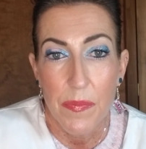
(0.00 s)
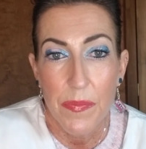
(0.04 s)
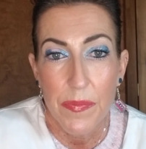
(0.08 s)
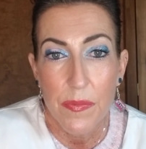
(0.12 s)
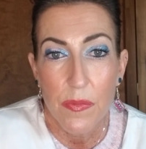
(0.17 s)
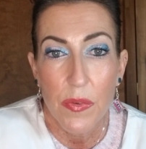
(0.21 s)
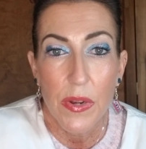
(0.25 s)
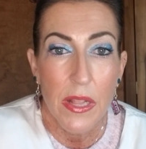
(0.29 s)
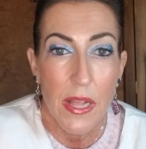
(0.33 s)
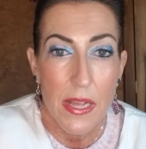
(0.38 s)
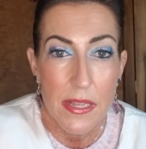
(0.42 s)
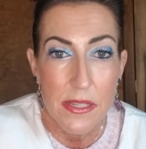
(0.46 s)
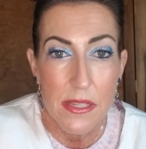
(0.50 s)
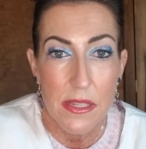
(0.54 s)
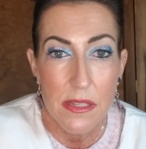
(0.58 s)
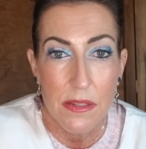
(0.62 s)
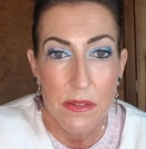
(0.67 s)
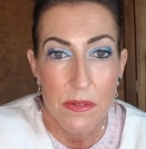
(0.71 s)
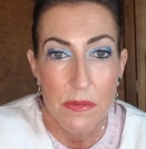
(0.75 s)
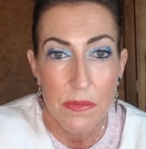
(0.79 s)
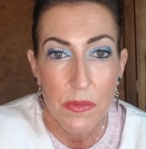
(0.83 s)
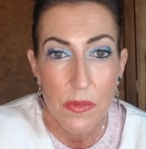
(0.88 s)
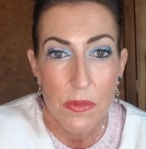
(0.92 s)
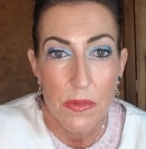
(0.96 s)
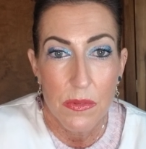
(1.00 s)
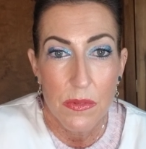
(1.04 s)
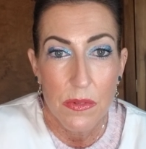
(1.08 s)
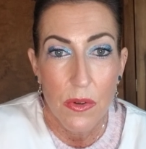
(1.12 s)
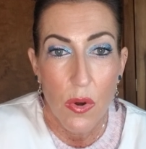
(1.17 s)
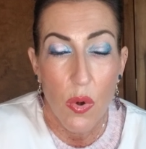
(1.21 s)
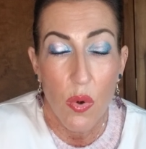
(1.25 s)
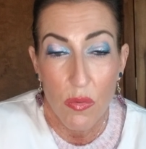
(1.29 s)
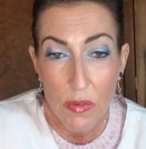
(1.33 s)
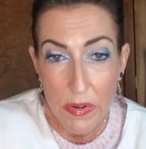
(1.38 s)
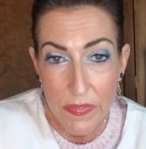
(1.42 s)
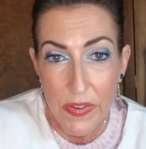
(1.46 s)
realize the
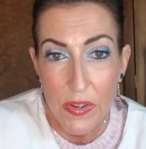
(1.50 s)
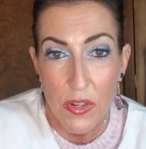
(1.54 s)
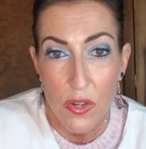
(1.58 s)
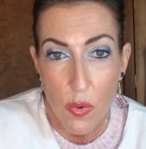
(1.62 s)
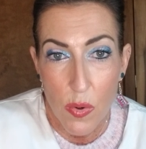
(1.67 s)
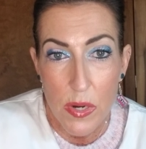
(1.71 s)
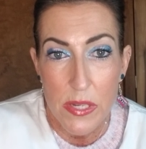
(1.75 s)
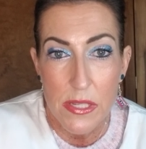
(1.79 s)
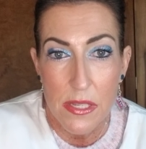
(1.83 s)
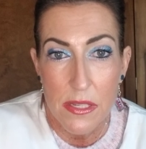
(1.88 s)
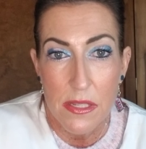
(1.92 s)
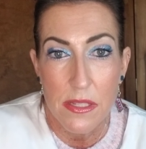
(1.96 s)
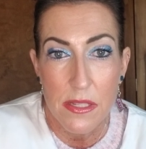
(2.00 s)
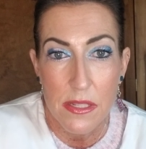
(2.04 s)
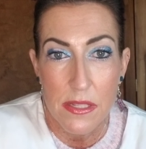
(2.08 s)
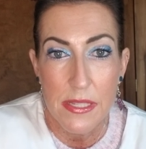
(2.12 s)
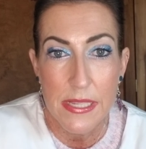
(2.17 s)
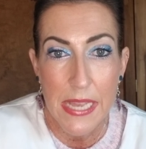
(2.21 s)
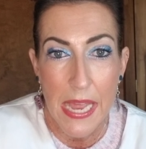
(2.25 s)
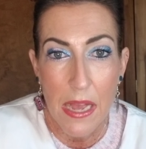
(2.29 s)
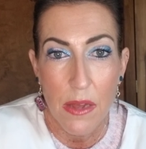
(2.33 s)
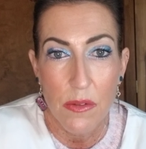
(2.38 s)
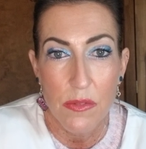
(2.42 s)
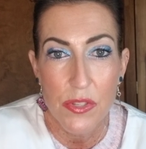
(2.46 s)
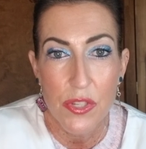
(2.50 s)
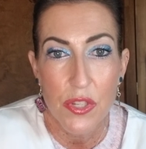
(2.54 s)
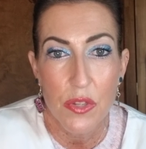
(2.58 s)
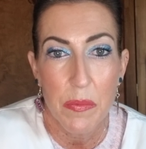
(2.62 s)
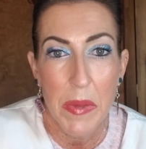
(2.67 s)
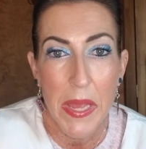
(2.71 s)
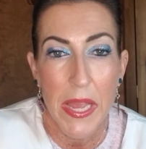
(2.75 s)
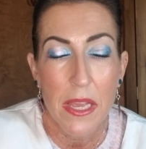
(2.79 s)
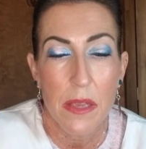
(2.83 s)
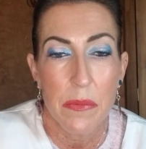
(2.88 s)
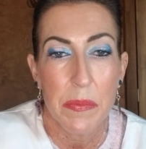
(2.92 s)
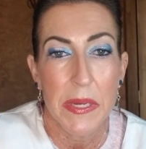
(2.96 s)
horrific noises and sounds you
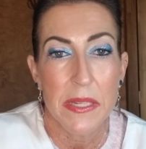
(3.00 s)
make,